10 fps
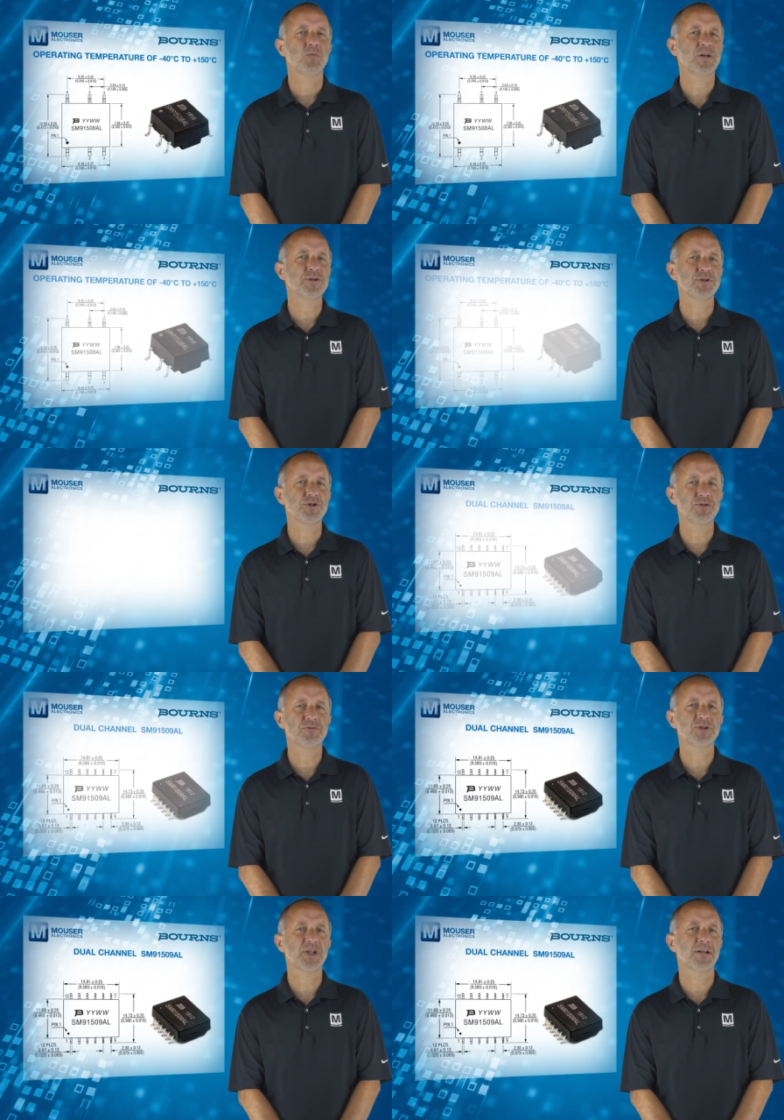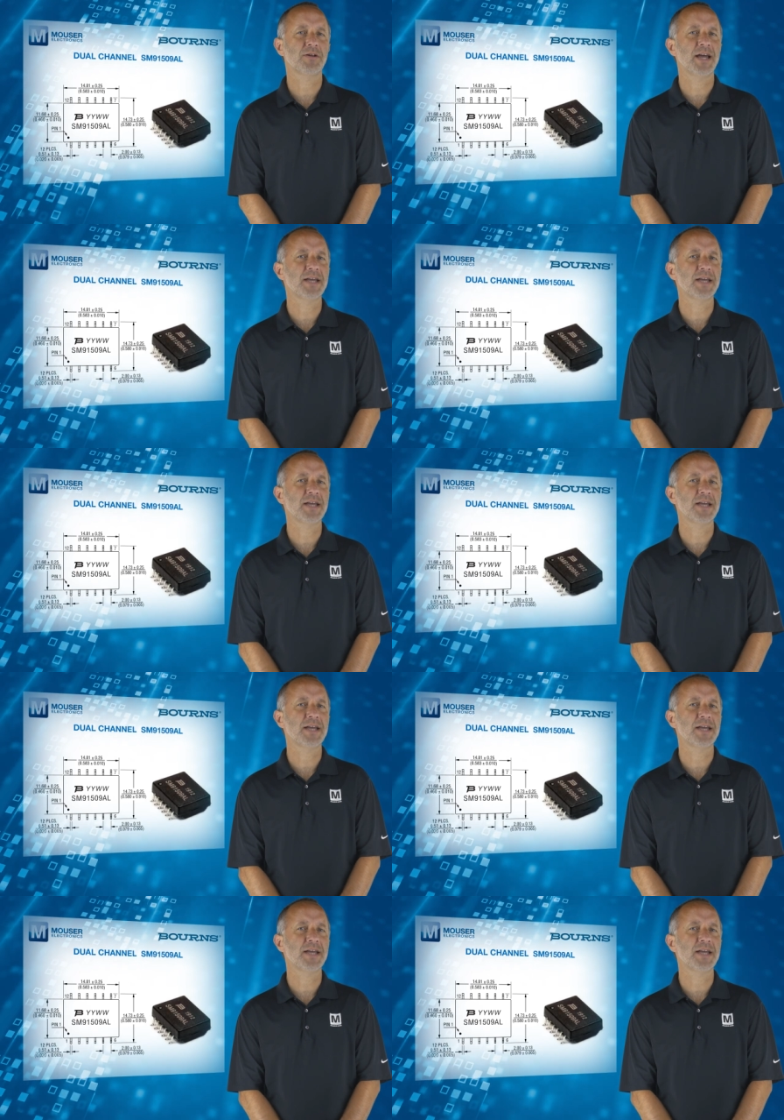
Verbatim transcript: whilst the dual-channel